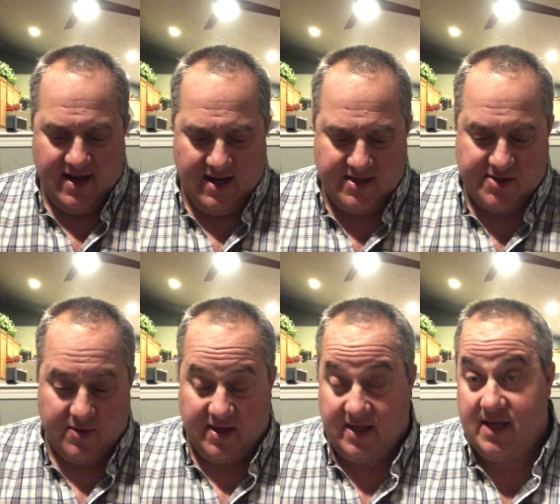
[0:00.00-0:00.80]
And
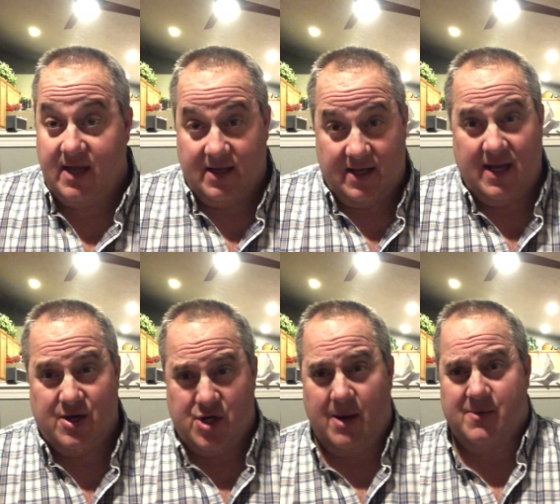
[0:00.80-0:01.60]
so the in
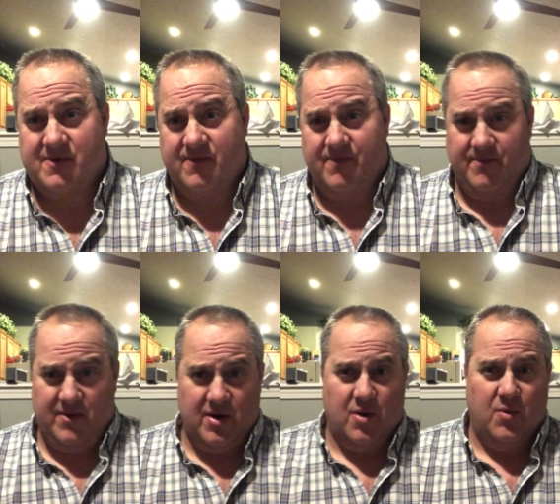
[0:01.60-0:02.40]
King James,
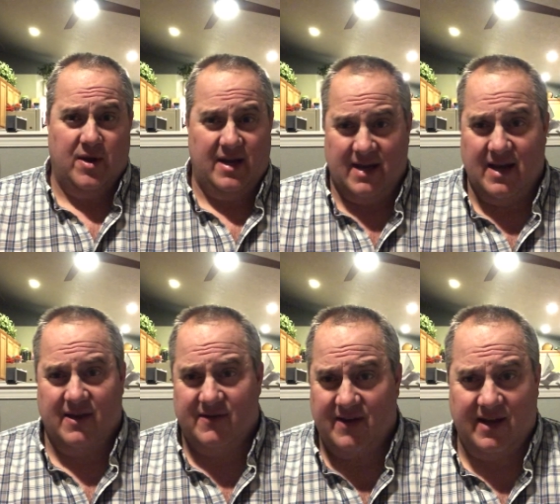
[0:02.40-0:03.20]
you know, what he did
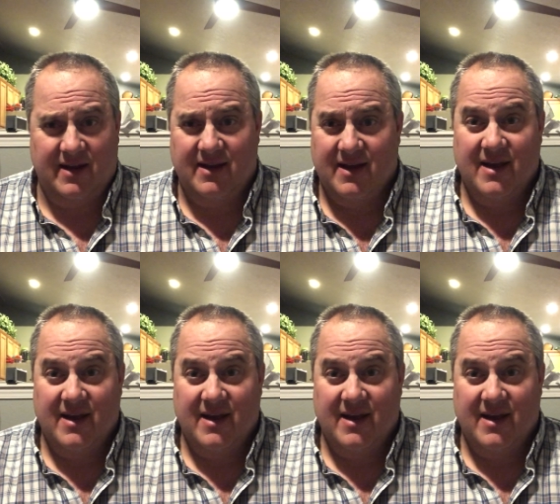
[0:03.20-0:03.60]
is he